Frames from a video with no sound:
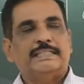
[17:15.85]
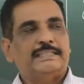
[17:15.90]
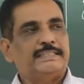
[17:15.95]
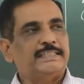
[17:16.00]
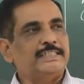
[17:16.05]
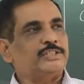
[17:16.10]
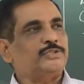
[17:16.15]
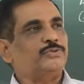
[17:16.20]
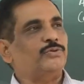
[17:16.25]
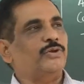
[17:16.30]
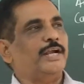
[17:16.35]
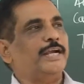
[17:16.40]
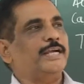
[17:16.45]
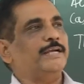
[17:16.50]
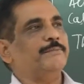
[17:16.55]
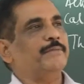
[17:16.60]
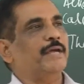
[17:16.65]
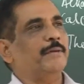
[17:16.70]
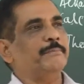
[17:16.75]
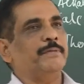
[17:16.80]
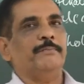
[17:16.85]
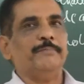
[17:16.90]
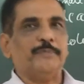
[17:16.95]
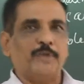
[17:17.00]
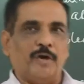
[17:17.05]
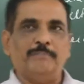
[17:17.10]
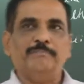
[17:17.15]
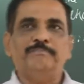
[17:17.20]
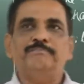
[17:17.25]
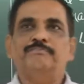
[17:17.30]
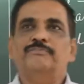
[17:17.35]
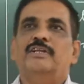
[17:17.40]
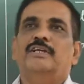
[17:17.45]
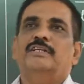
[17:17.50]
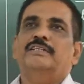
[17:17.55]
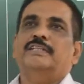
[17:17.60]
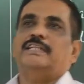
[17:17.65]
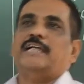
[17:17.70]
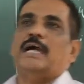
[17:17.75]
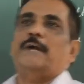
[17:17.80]
This tholite may be from
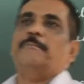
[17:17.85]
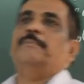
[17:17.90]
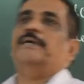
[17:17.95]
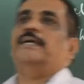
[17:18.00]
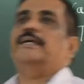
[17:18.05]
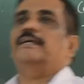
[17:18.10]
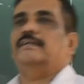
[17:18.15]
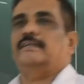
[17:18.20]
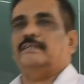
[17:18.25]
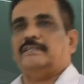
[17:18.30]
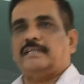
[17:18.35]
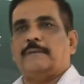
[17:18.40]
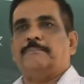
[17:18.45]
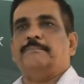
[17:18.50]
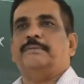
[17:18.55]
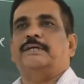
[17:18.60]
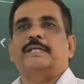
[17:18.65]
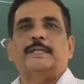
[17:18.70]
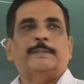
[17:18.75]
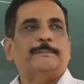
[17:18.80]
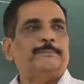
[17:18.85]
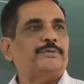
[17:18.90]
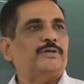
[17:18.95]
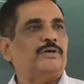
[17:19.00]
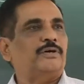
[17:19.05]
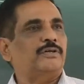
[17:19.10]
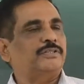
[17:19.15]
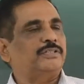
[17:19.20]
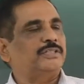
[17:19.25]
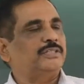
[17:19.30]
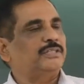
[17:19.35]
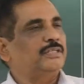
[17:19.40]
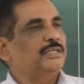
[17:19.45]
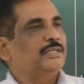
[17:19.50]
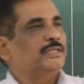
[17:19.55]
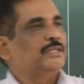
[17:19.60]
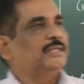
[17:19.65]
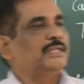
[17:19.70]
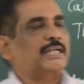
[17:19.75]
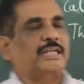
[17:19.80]
the Cambe rift or the
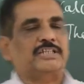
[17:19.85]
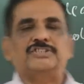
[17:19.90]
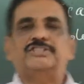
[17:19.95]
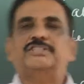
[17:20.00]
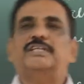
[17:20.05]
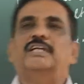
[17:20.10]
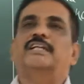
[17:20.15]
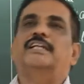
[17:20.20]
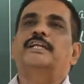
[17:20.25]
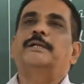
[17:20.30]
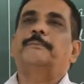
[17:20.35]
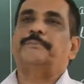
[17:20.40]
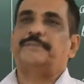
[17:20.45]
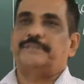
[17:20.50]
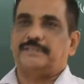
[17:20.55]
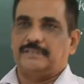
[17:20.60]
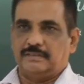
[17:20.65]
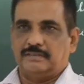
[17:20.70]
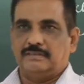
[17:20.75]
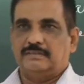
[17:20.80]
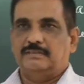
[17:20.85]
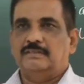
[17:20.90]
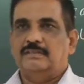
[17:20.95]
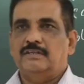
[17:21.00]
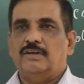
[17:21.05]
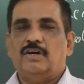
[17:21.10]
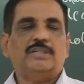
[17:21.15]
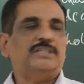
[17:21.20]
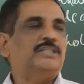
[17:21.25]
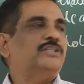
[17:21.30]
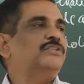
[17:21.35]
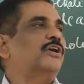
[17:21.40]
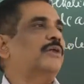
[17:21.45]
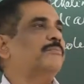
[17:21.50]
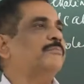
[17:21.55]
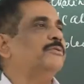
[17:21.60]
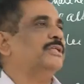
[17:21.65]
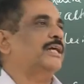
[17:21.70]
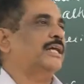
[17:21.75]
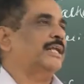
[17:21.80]
Rajasthan rift or the
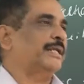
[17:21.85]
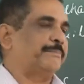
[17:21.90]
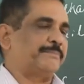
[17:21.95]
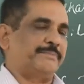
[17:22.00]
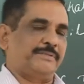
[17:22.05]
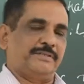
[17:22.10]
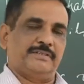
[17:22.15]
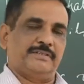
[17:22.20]
Narmada rift.